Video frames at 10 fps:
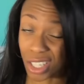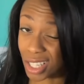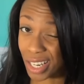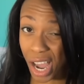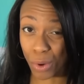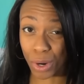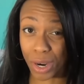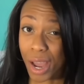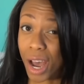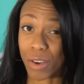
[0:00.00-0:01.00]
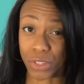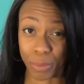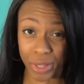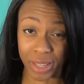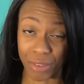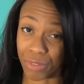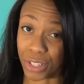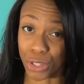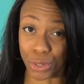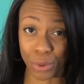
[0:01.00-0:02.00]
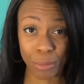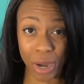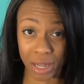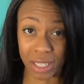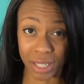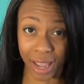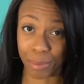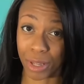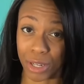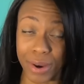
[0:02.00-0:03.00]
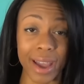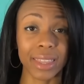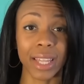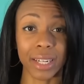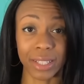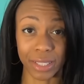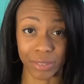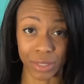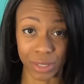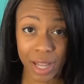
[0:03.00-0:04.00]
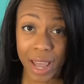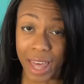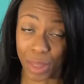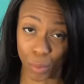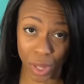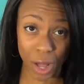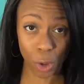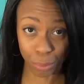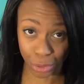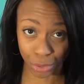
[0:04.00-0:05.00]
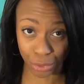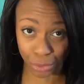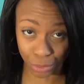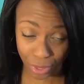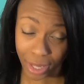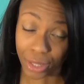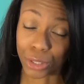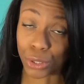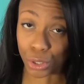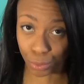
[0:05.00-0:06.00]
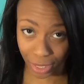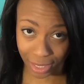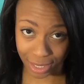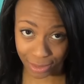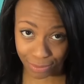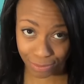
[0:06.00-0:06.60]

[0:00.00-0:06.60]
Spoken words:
just an hour of something that fits your body type and your athletic level and will help you lose weight.